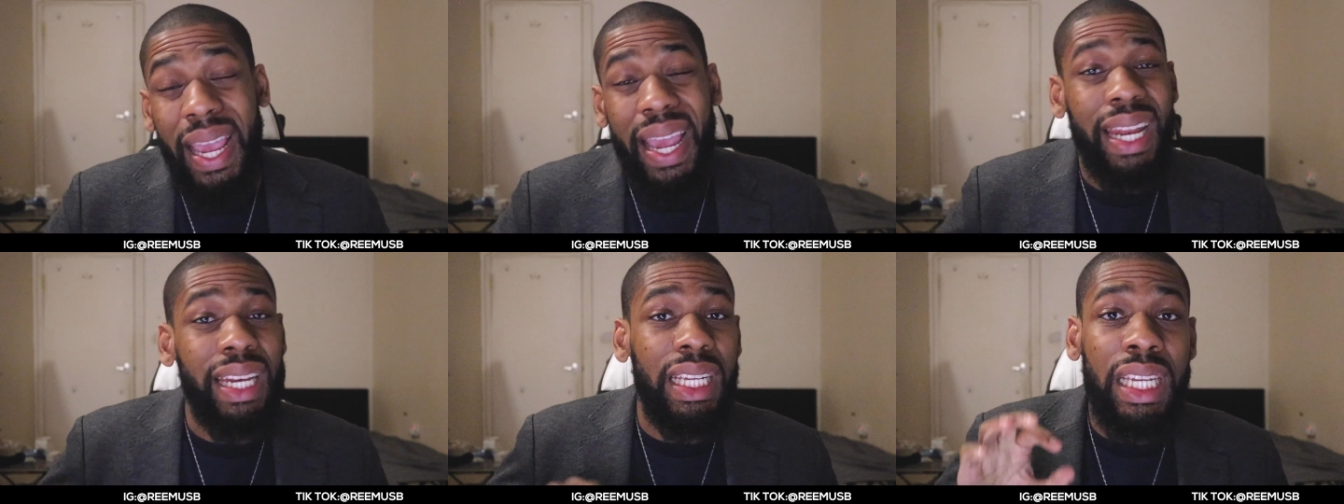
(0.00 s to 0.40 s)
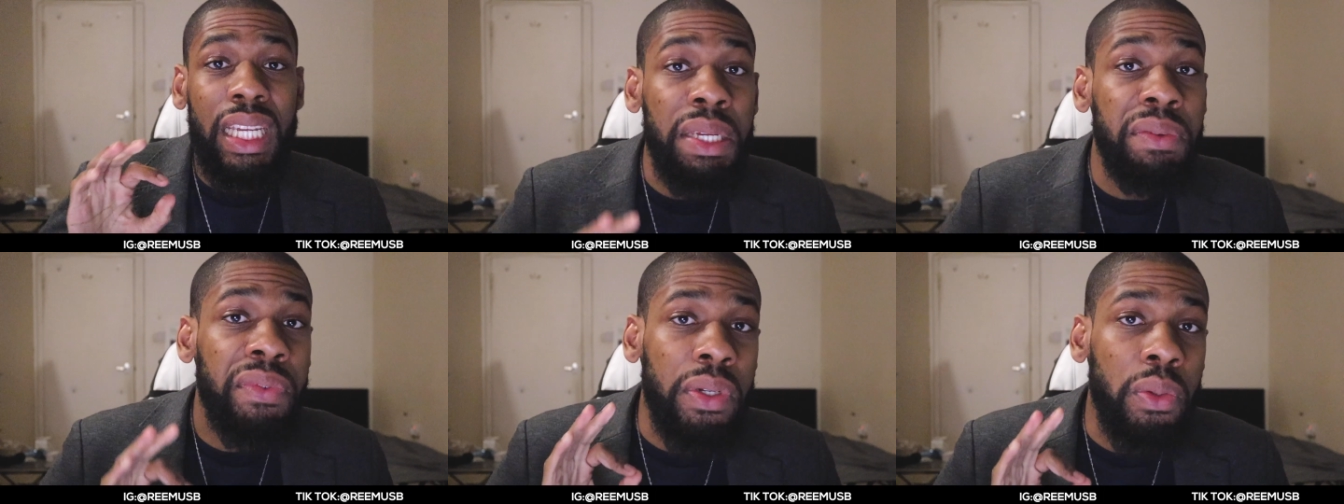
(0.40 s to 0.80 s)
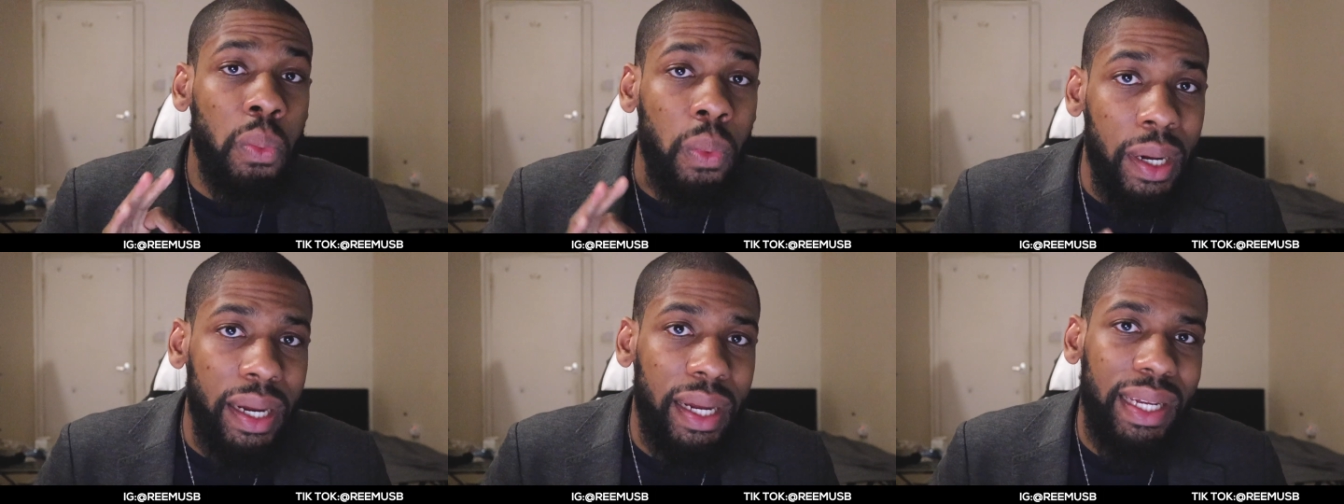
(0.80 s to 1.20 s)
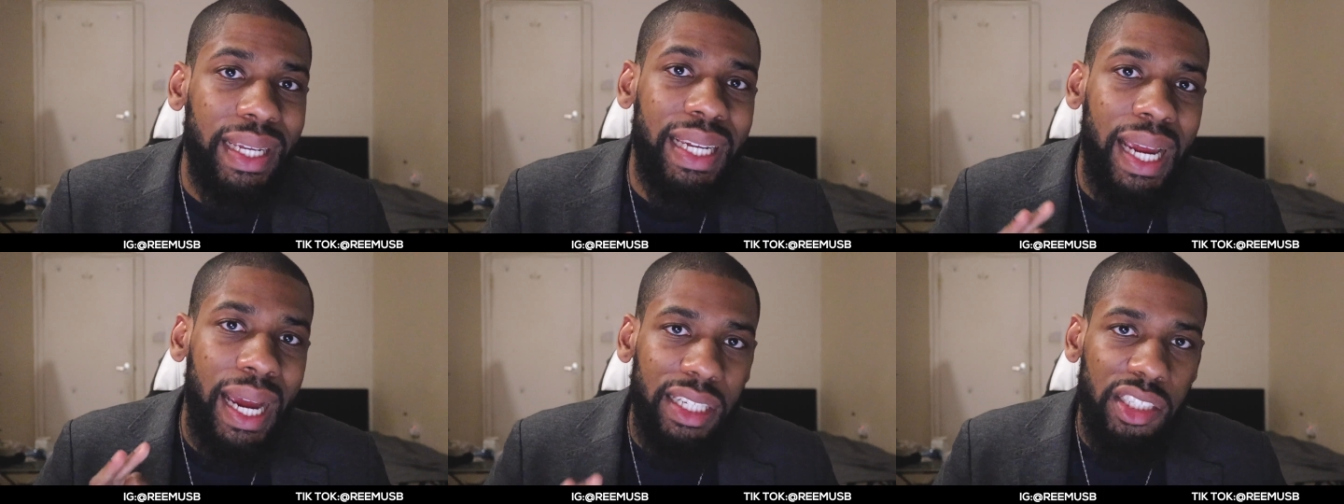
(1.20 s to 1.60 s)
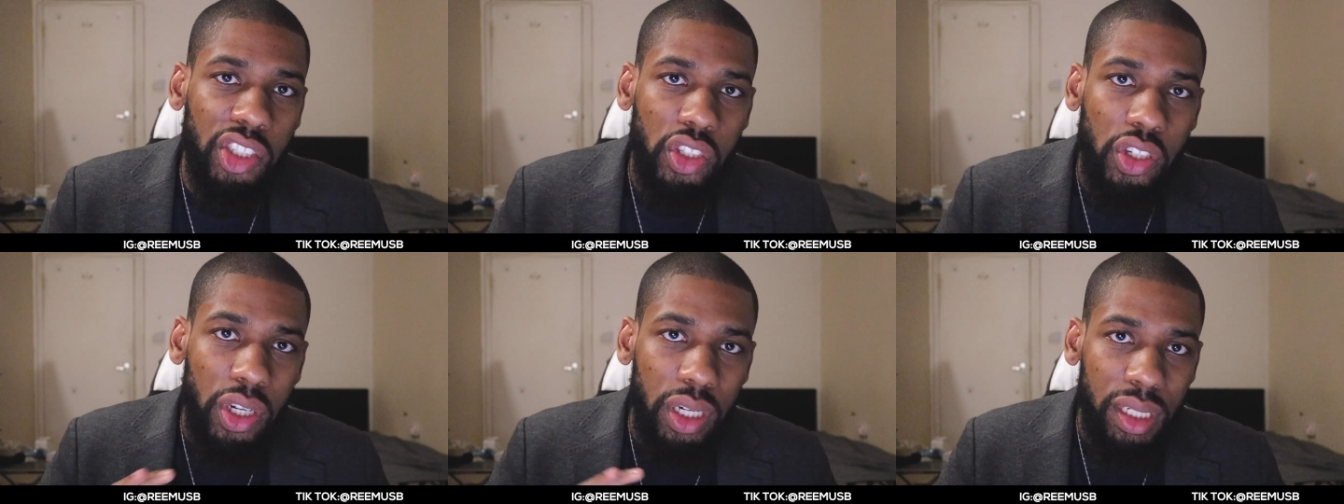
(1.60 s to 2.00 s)
And even where he
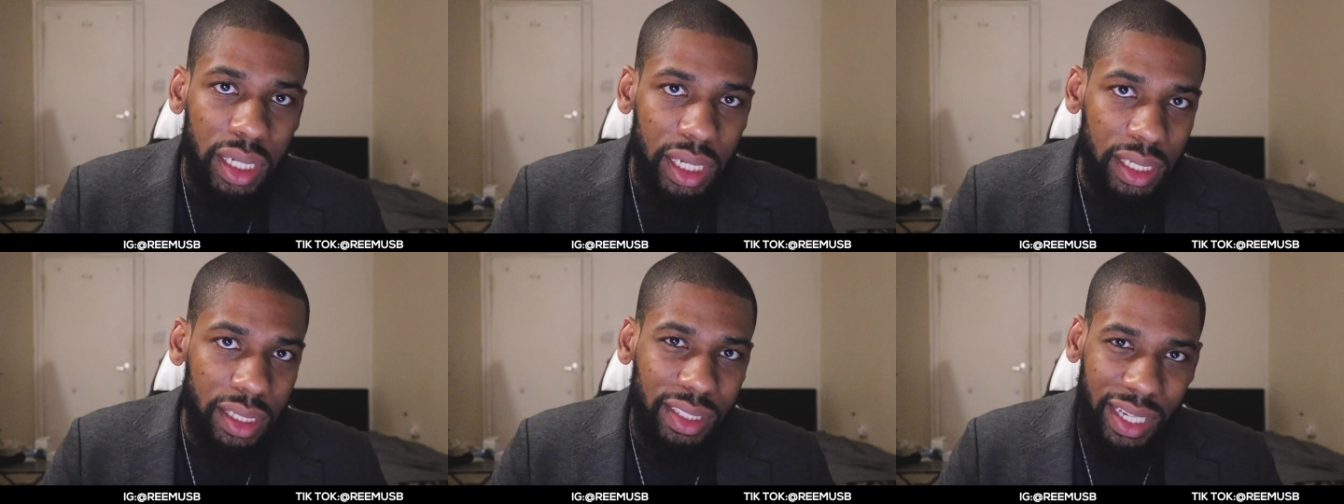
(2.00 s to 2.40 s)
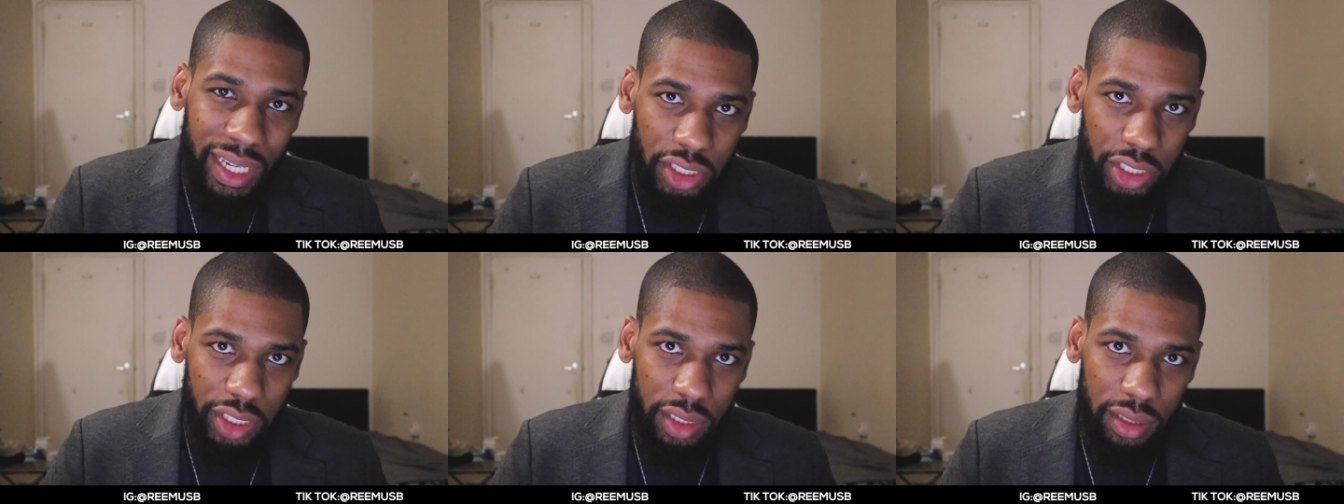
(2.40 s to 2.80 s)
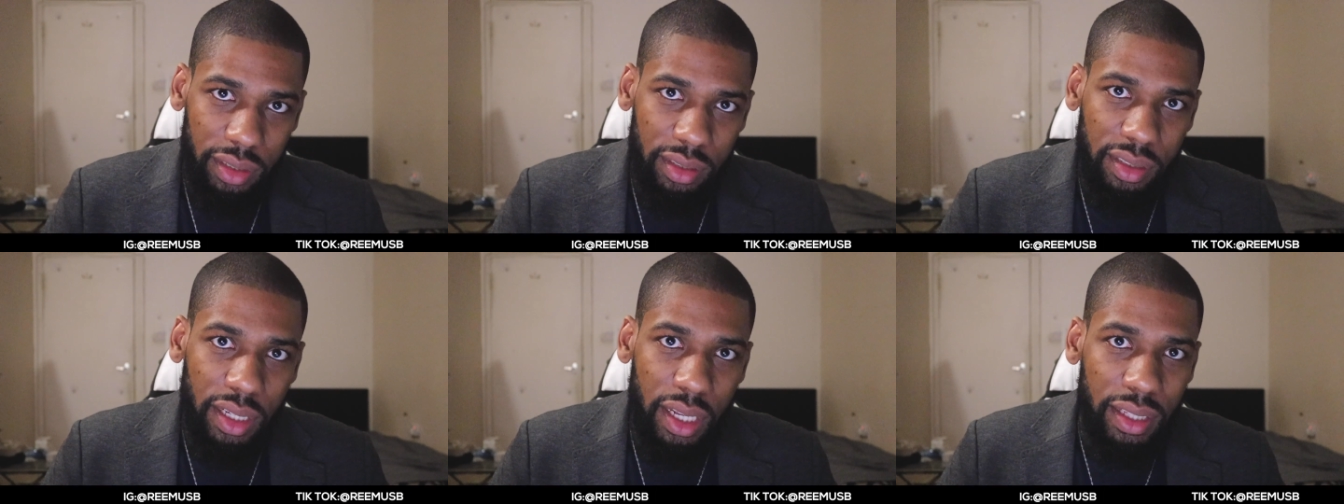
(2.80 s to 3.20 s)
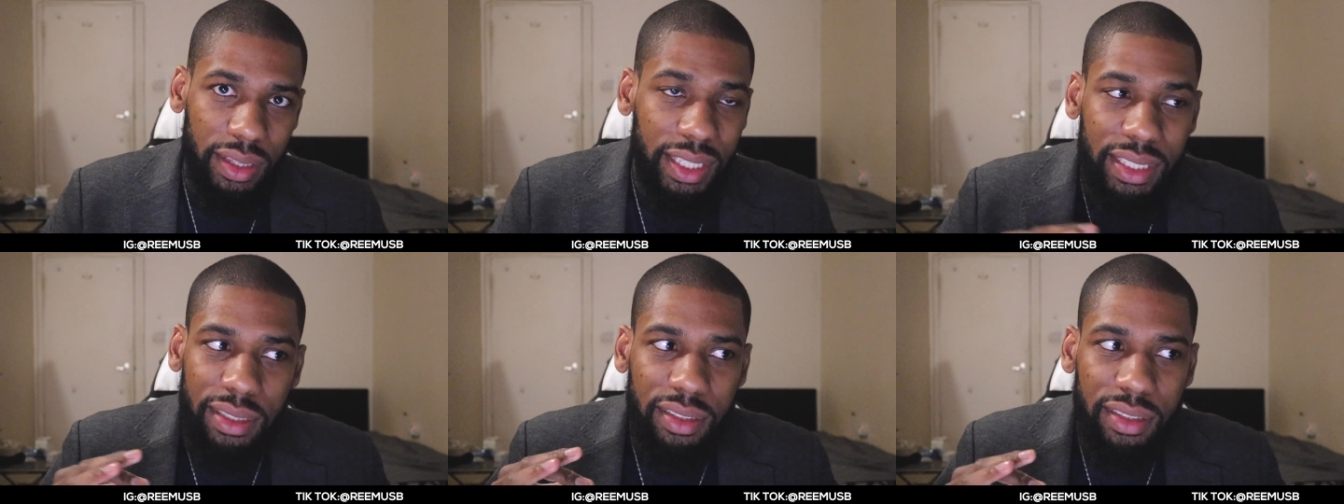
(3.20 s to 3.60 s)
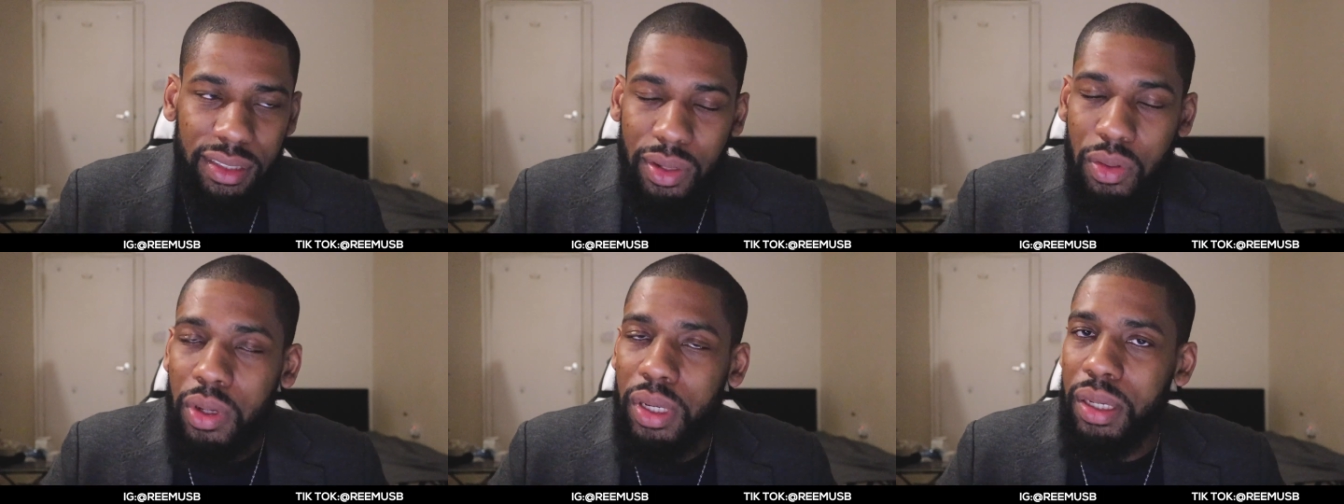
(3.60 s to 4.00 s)
has good intentions, this is
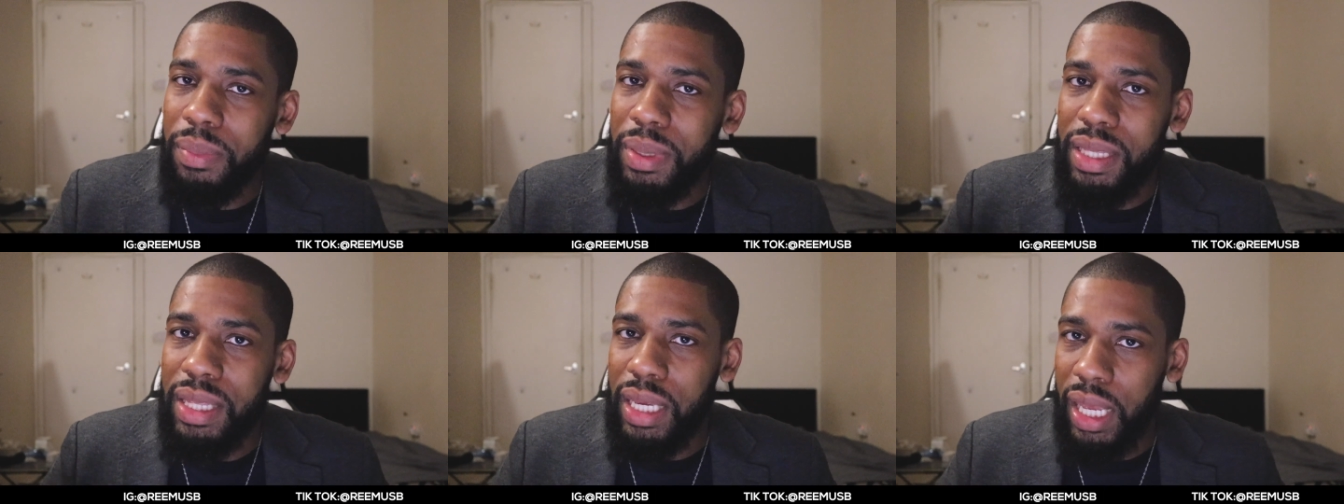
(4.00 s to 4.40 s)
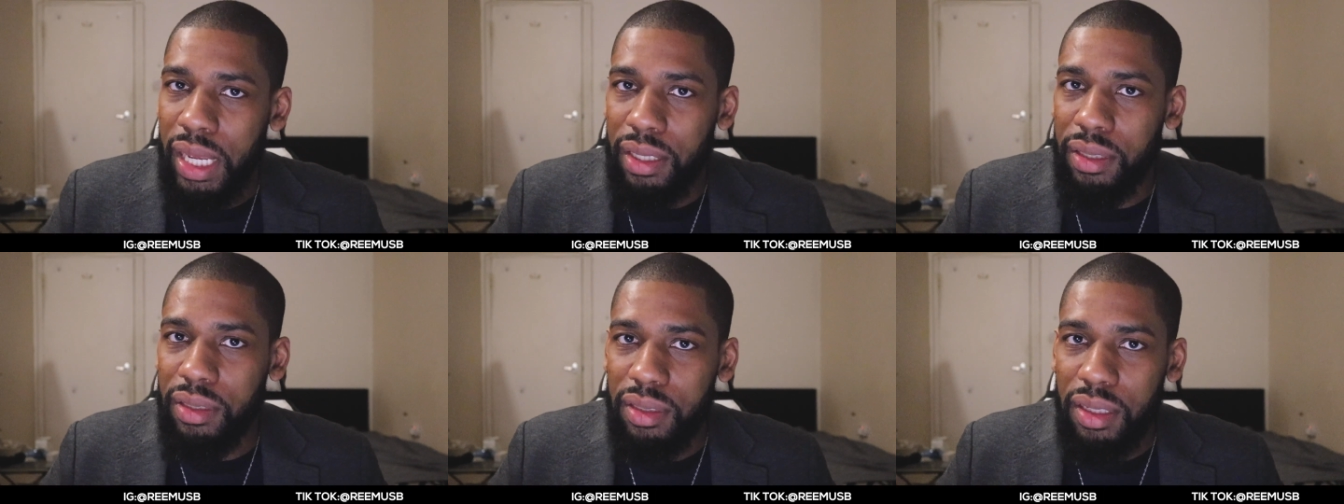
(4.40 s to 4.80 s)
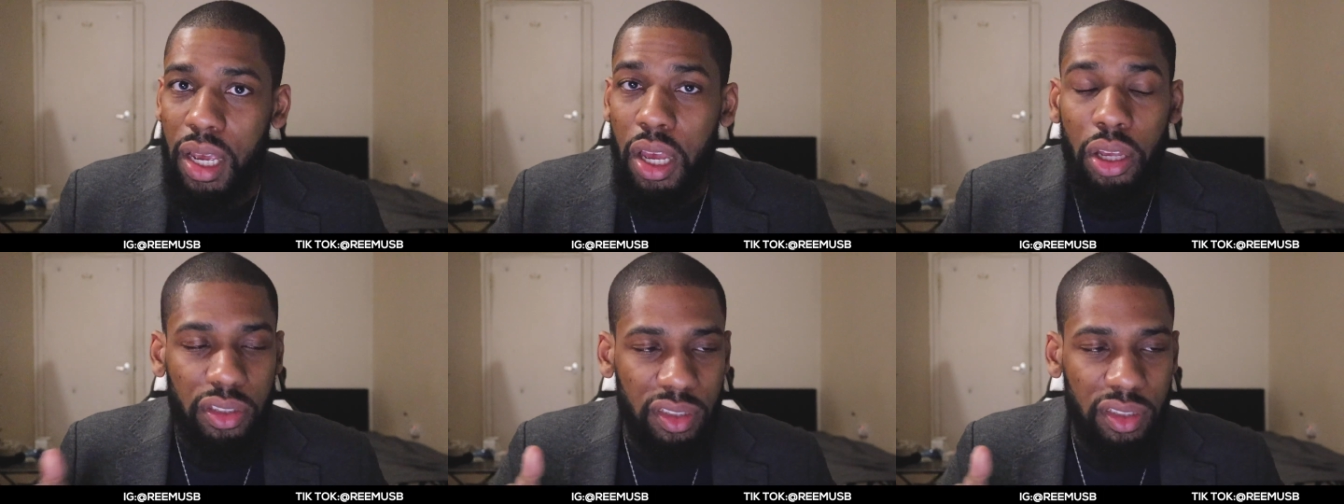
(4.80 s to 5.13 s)
still going to be the case.